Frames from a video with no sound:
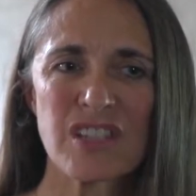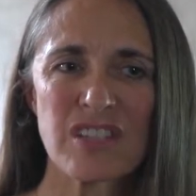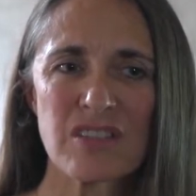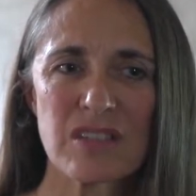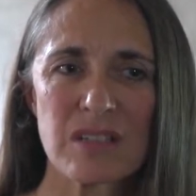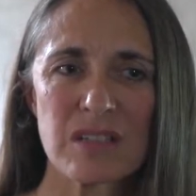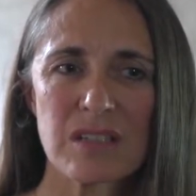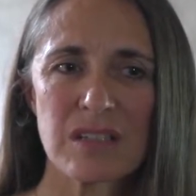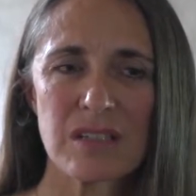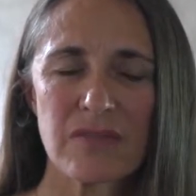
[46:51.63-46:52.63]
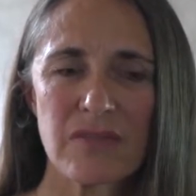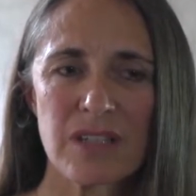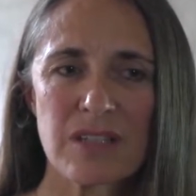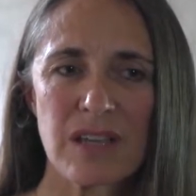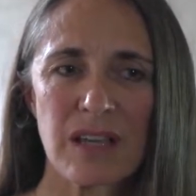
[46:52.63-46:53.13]
this
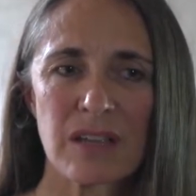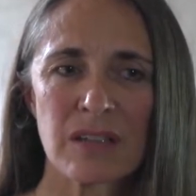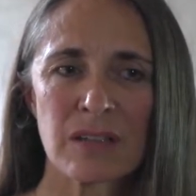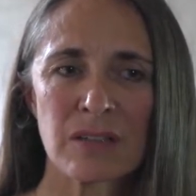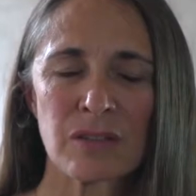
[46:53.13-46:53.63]
this uh,